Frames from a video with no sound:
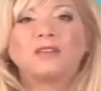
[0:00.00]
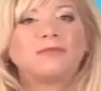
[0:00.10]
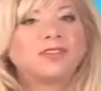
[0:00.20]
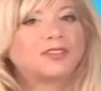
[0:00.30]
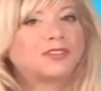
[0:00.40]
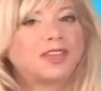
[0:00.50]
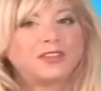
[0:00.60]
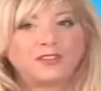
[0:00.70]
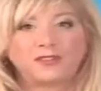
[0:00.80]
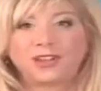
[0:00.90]
Make sure that
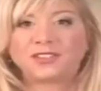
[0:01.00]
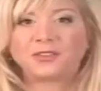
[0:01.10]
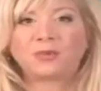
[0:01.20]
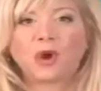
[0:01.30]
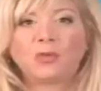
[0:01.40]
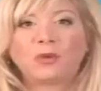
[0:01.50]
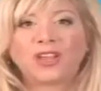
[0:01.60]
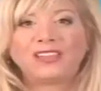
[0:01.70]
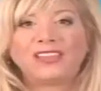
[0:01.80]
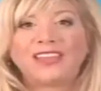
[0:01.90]
you're dressed
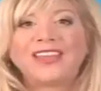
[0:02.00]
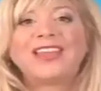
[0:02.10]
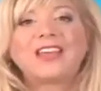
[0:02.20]
appropriately,